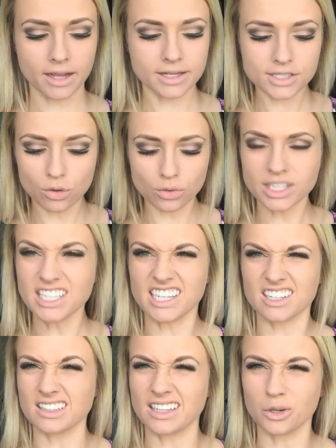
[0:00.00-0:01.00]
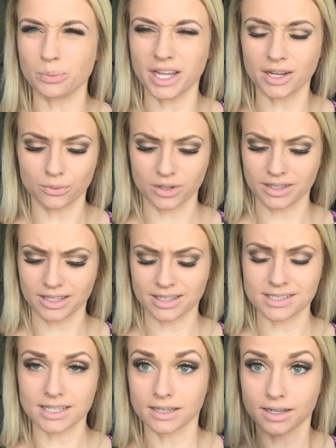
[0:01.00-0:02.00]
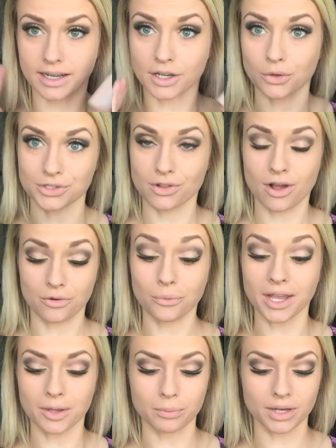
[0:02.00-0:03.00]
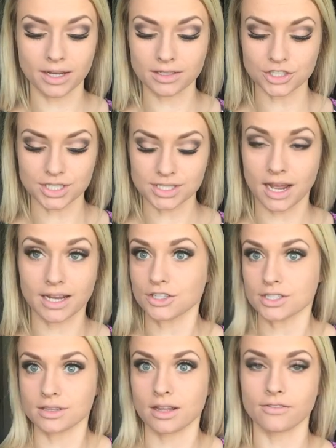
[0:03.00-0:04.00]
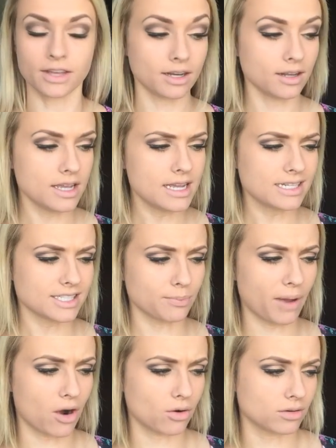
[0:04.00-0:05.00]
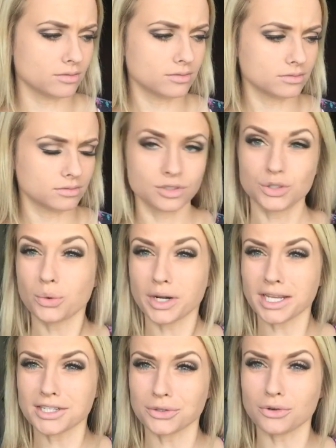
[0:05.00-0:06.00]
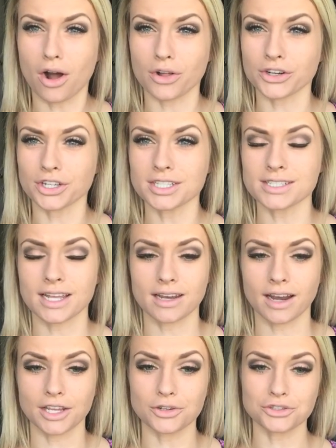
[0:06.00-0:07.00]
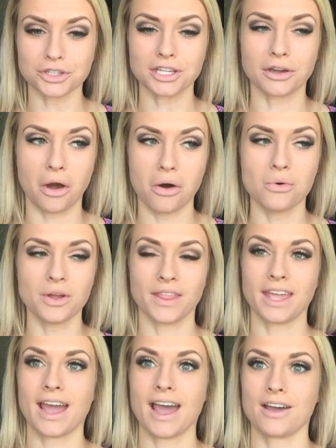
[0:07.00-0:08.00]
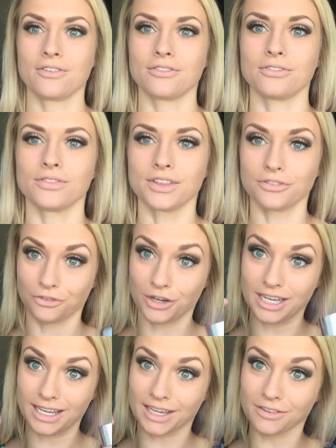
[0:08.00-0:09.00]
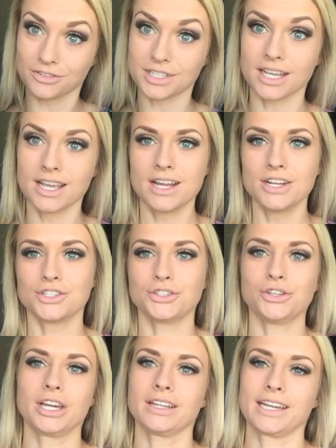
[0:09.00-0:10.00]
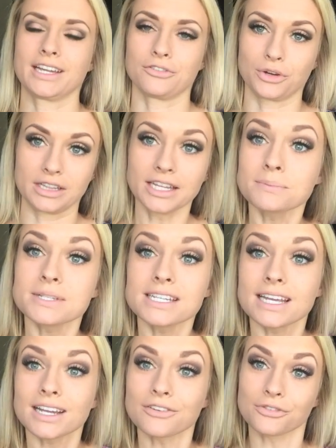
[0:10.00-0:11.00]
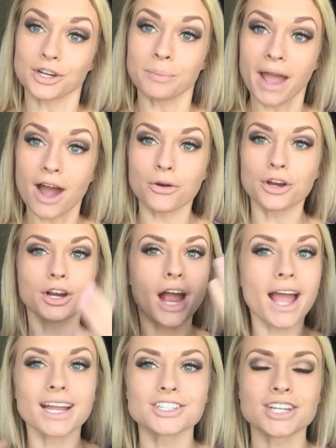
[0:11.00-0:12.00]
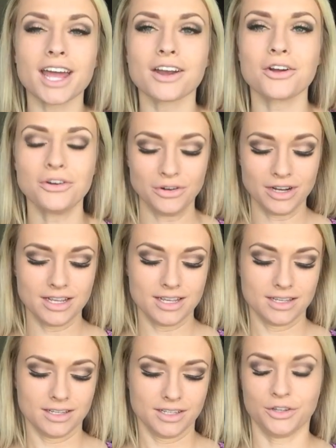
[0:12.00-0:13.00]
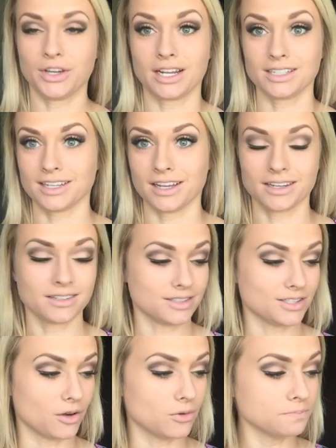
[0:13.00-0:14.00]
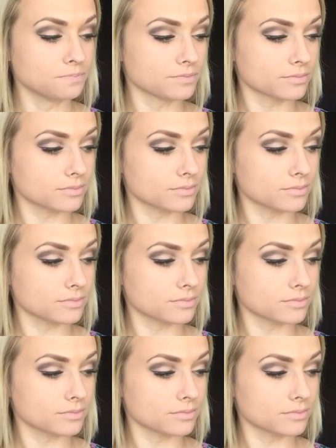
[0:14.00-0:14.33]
because you only need a little bit, really, because it goes a long way, but I just love it. It's about $22, and I usually go when they have the free gift, so you get like a free lipstick, a free powder, eyeshadow, you get a ton. So